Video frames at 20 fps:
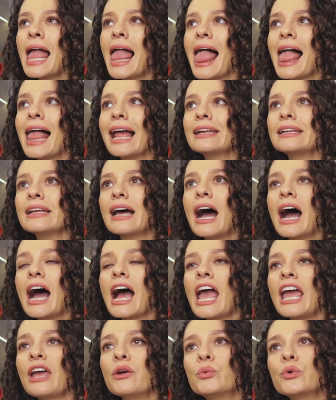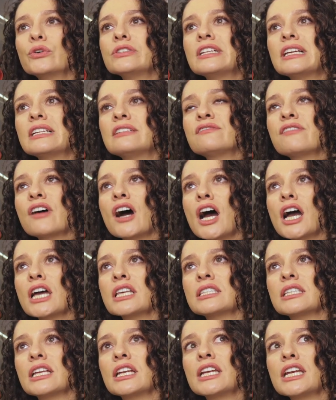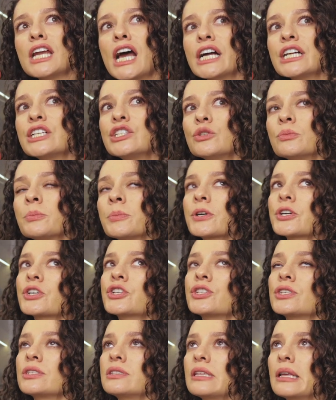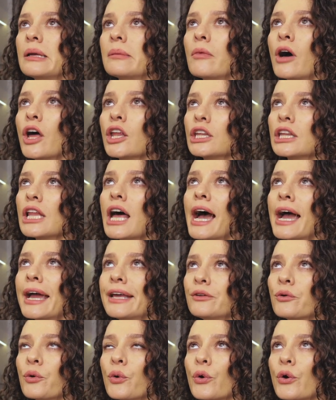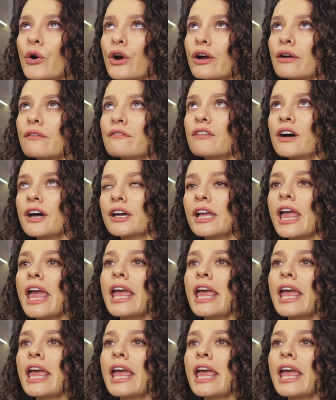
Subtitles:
And I would advise not to purchase them online or via